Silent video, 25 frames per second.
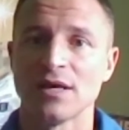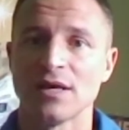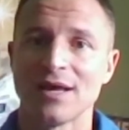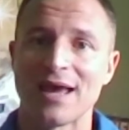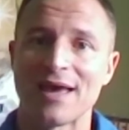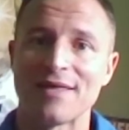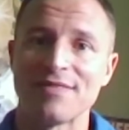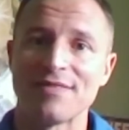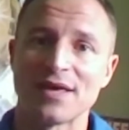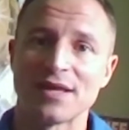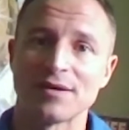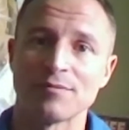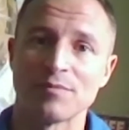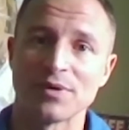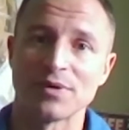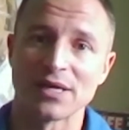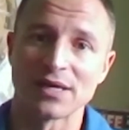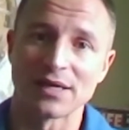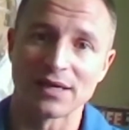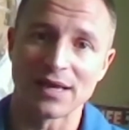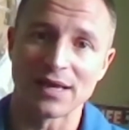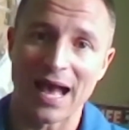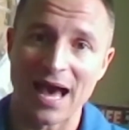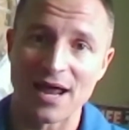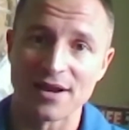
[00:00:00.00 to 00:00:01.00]
and then
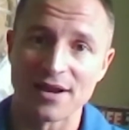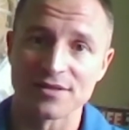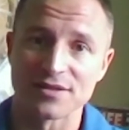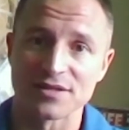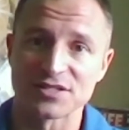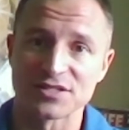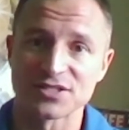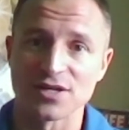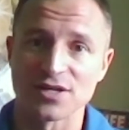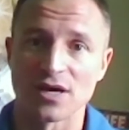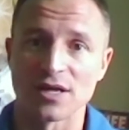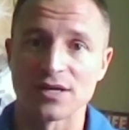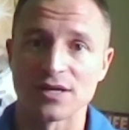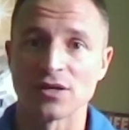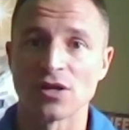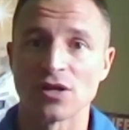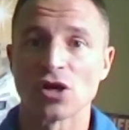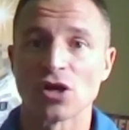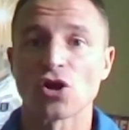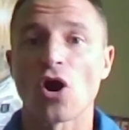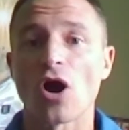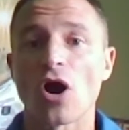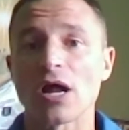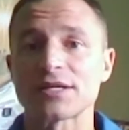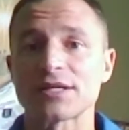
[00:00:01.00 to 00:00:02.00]
being out of the sun
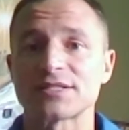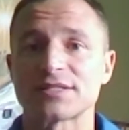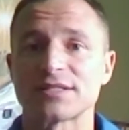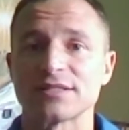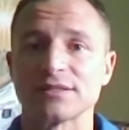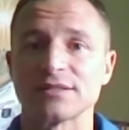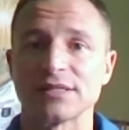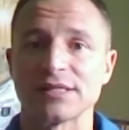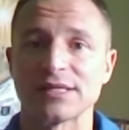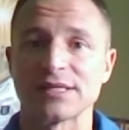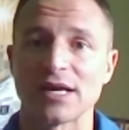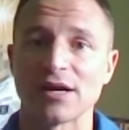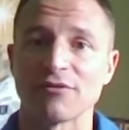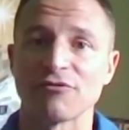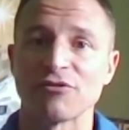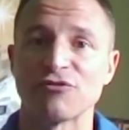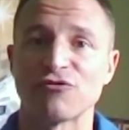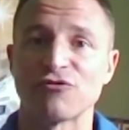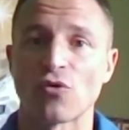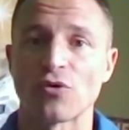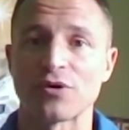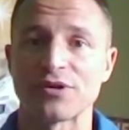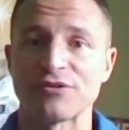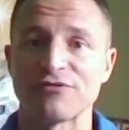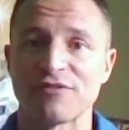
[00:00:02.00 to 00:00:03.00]
constantly every
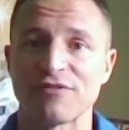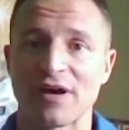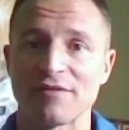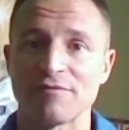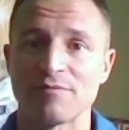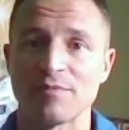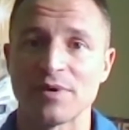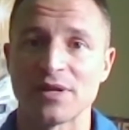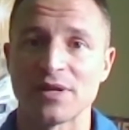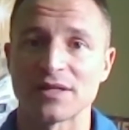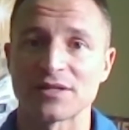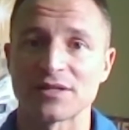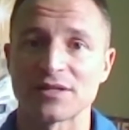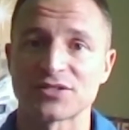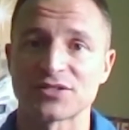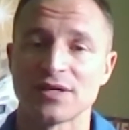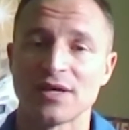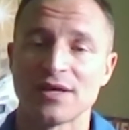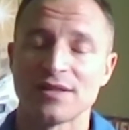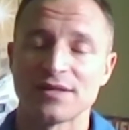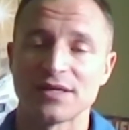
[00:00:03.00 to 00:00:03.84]
45 minutes,